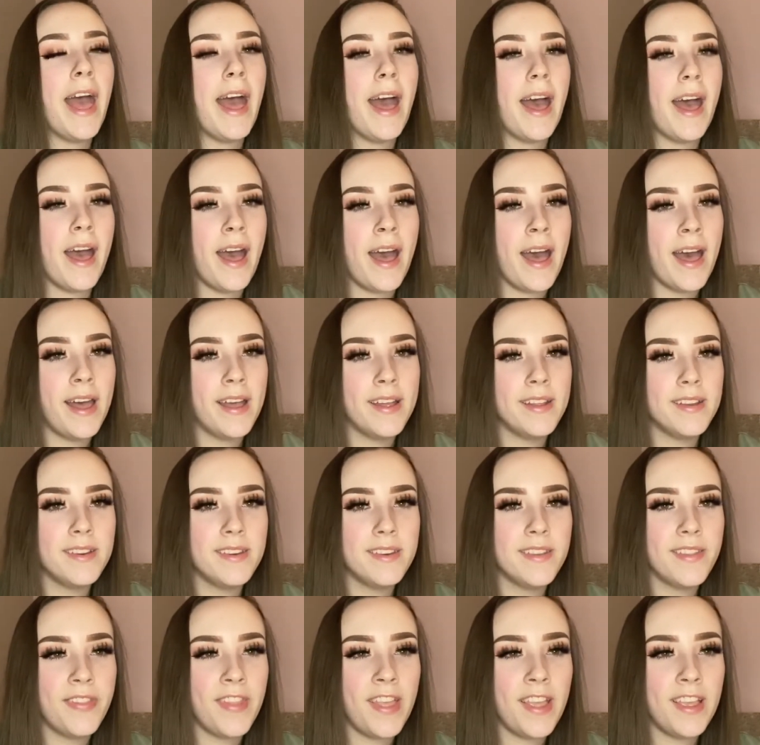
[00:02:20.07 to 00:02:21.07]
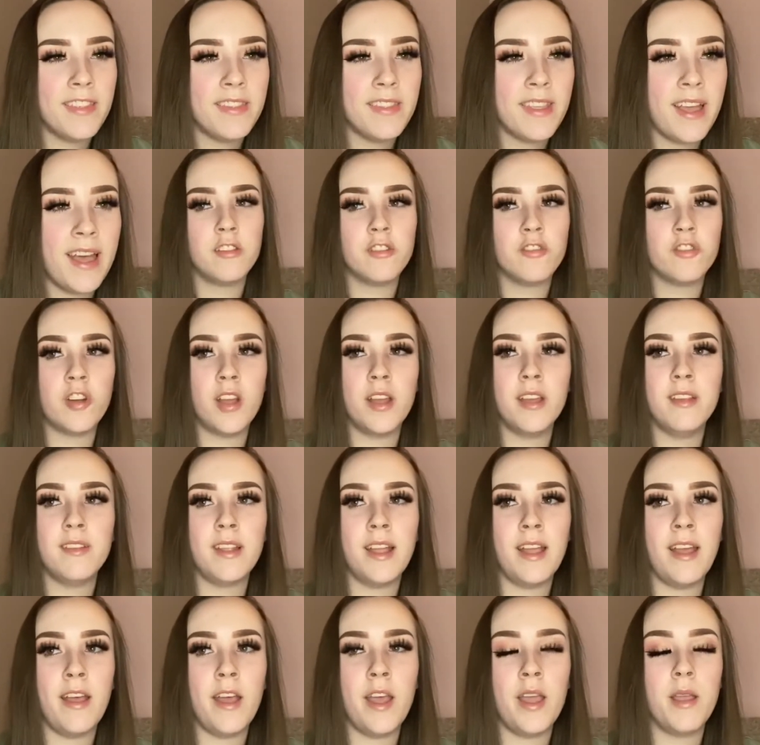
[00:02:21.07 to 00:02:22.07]
and they said try to stay at
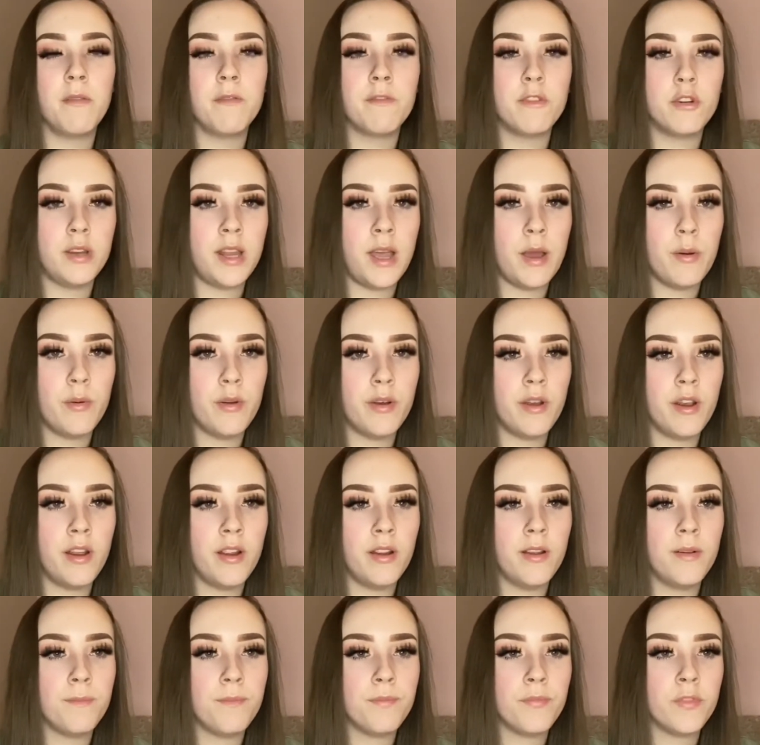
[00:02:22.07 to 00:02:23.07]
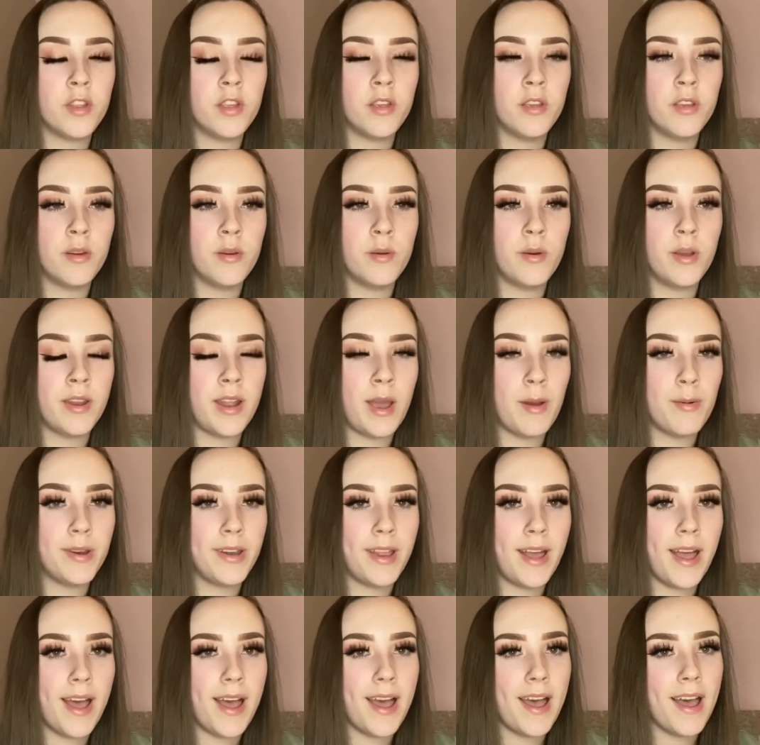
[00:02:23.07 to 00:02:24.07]
home for an hour to an hour and a
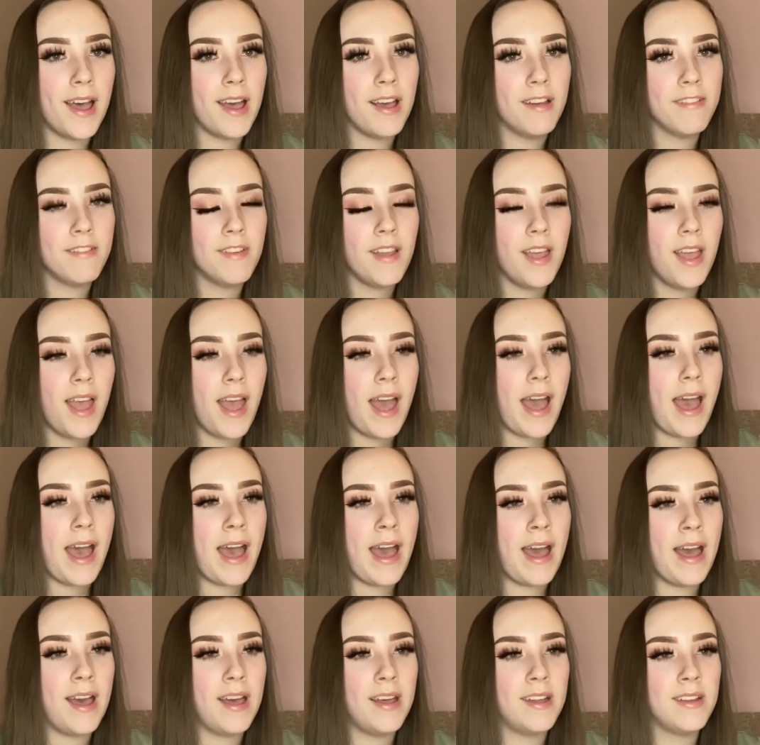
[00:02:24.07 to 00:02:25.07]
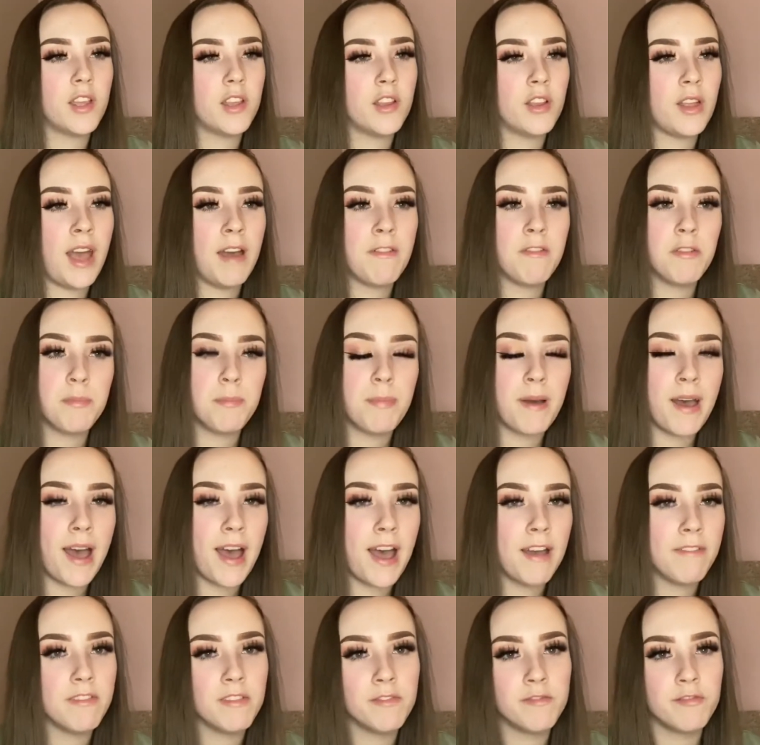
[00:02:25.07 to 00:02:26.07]
half and have a bath
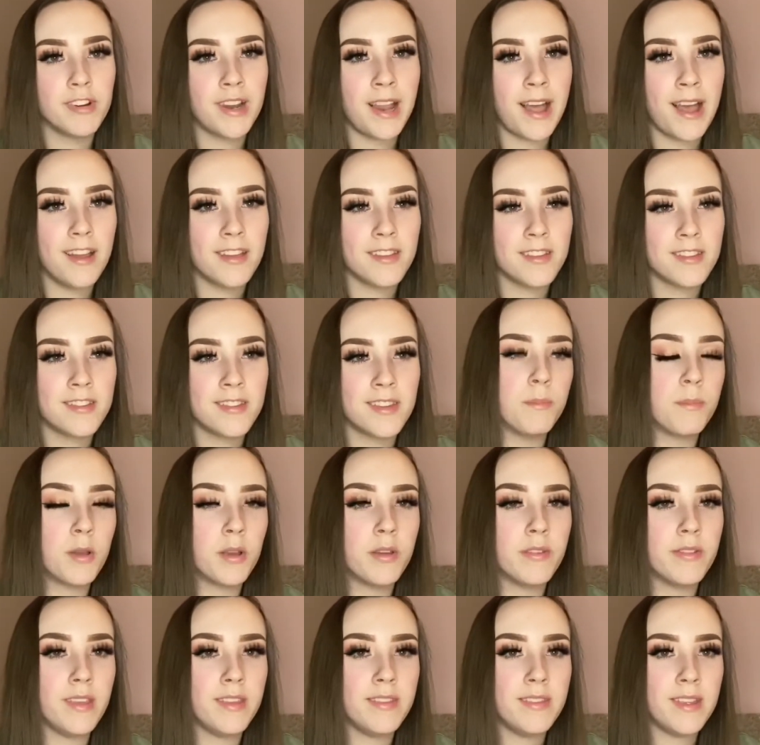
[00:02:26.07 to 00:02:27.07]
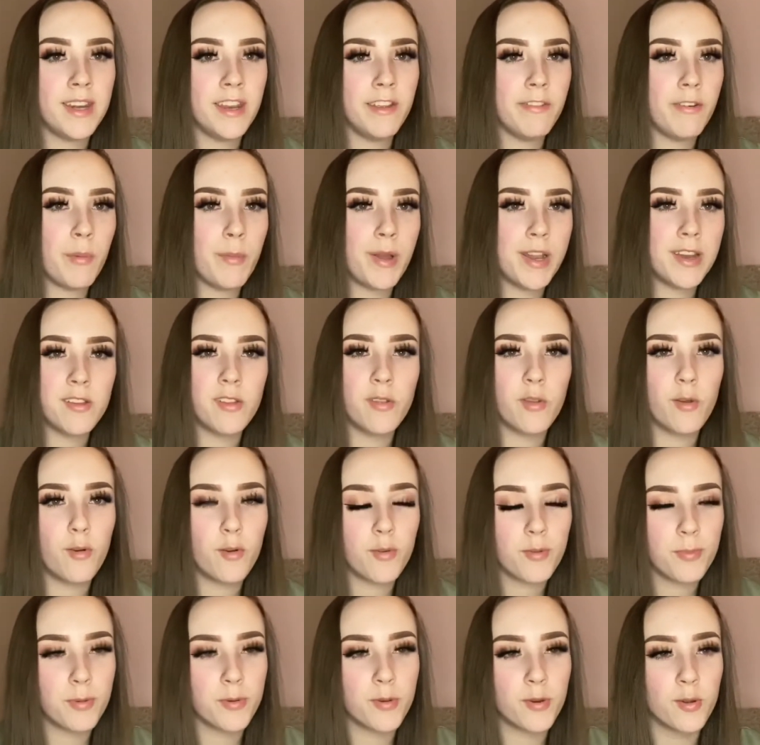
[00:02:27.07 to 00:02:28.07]
and relax, because they said if I went to the
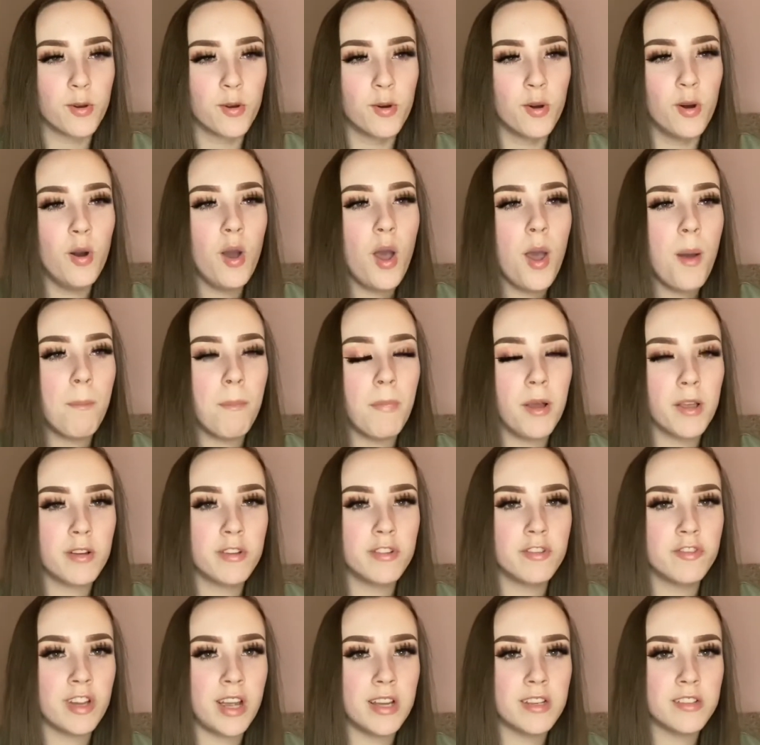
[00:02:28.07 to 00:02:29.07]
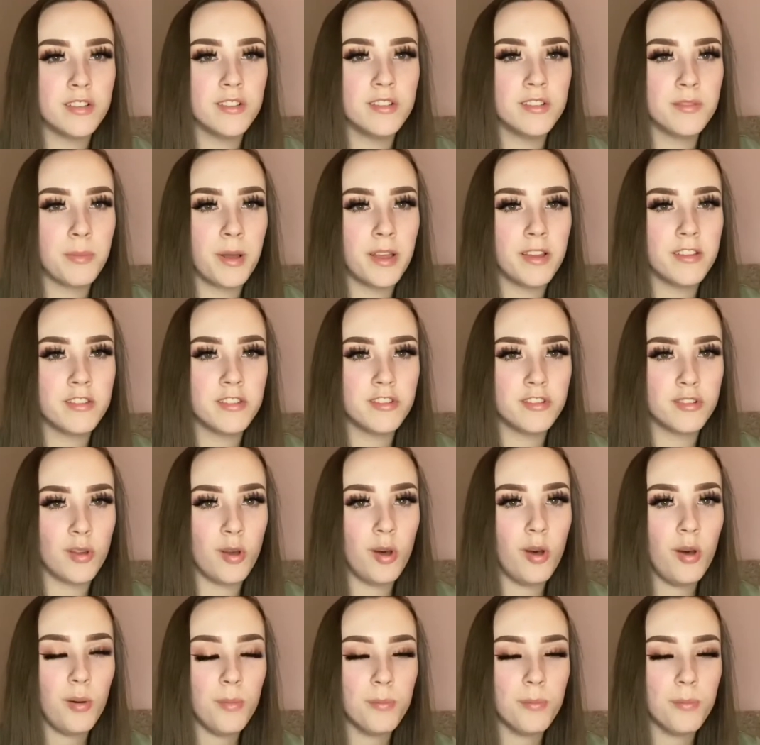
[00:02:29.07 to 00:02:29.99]
hospital my contractions might stop.